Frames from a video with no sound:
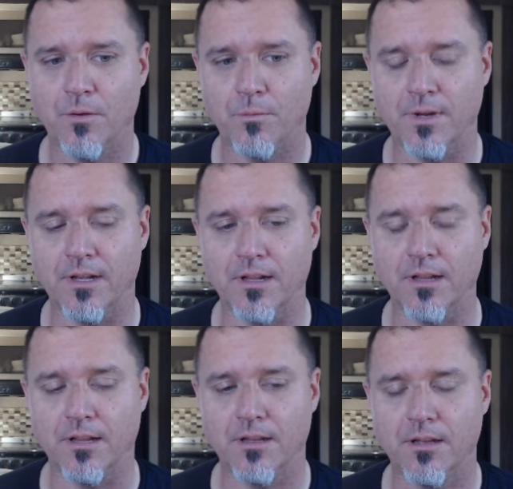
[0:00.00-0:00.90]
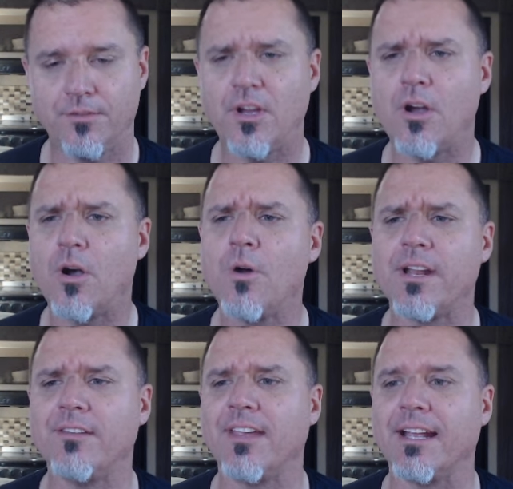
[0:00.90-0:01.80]
We'll. So
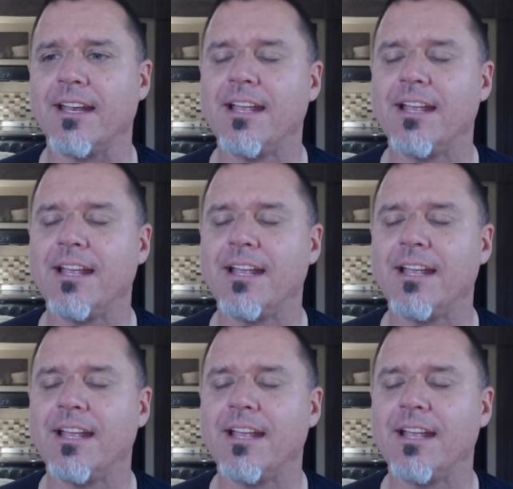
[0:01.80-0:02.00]
hold on a second.